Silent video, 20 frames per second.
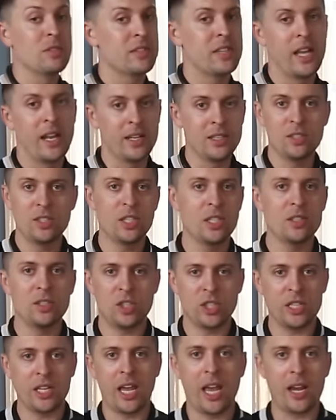just kidding. She,
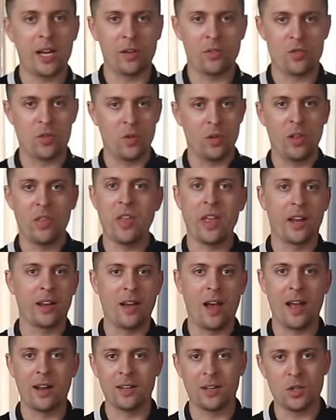she can't control it, thank God.